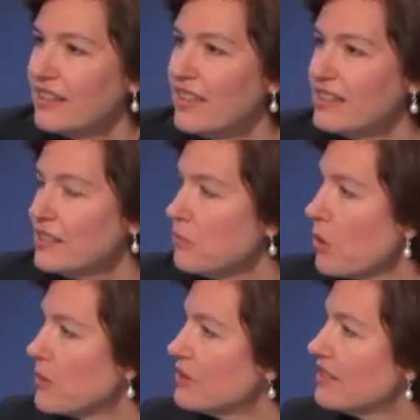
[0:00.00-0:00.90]
they seem
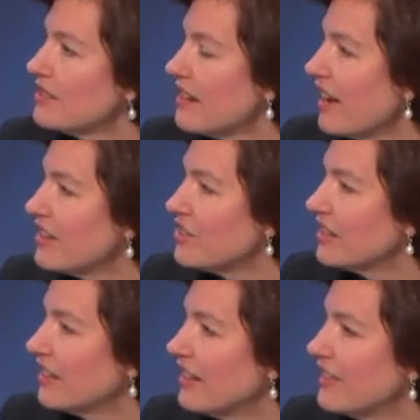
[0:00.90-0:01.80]
almost
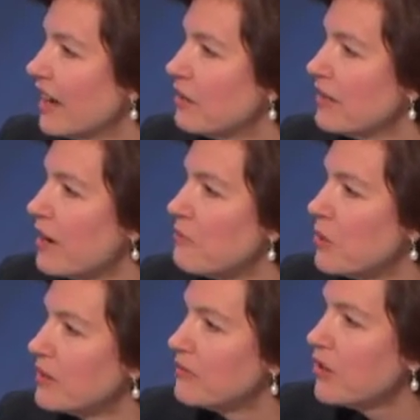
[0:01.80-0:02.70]
astonishing in that
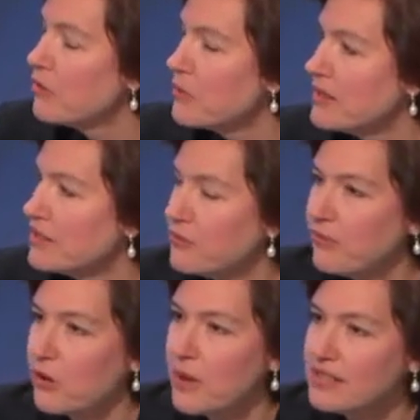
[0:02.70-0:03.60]
moment of hope that's so
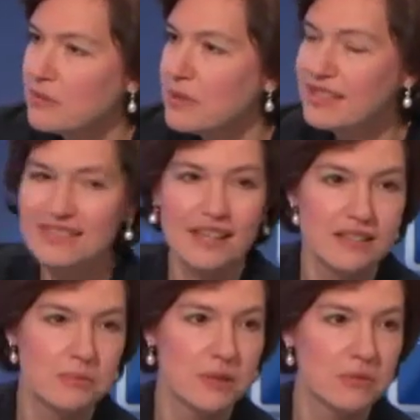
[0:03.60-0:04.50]
far away. Somebody said
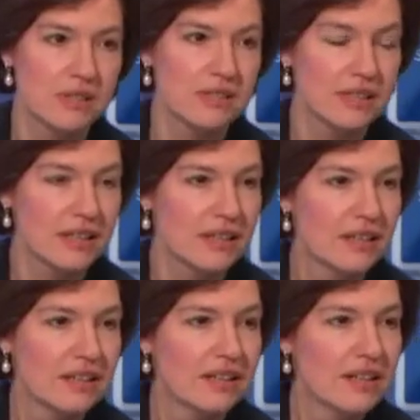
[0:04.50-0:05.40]
to me recently,
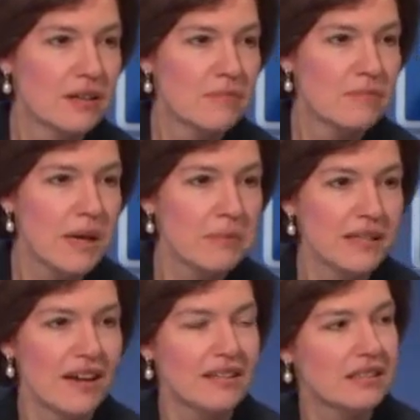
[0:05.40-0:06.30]
maybe
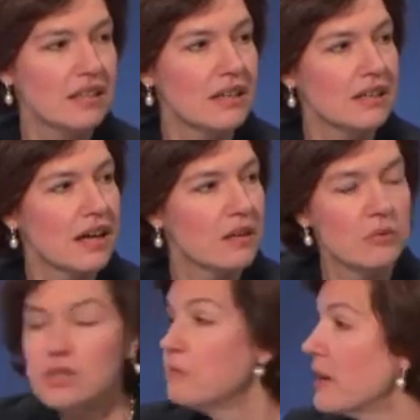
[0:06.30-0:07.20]
1989
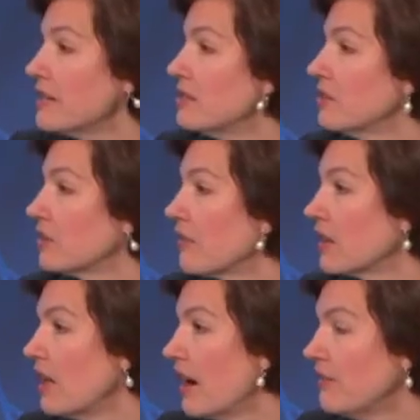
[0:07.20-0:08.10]
was the best year of
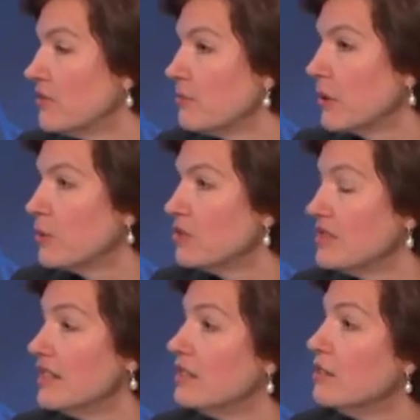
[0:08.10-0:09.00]
our lives, but we
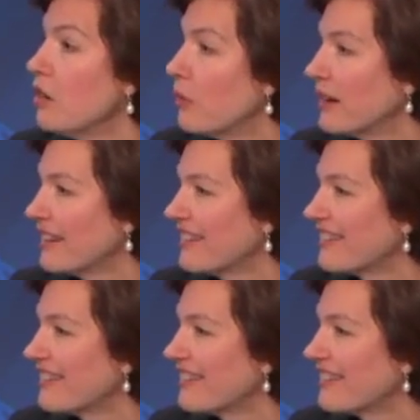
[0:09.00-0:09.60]
just didn't know it